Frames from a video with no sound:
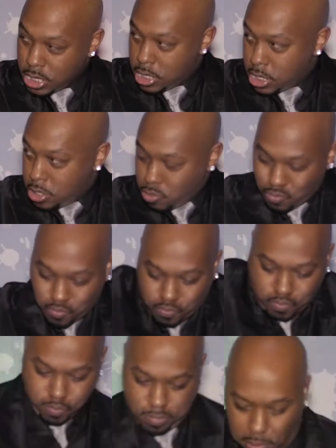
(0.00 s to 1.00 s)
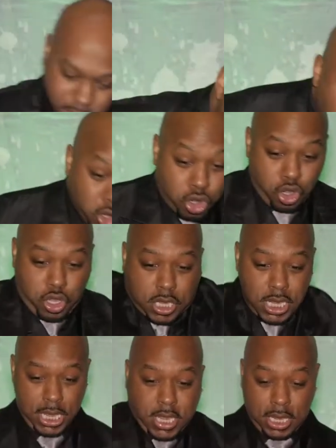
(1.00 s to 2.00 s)
And as an all-around entertainer,
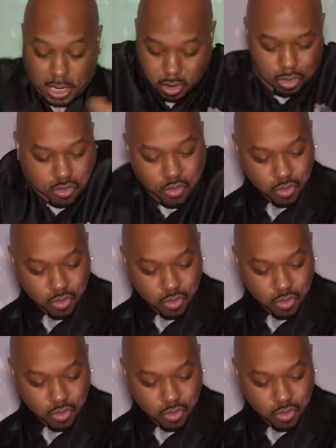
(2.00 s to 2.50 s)
I'll make sure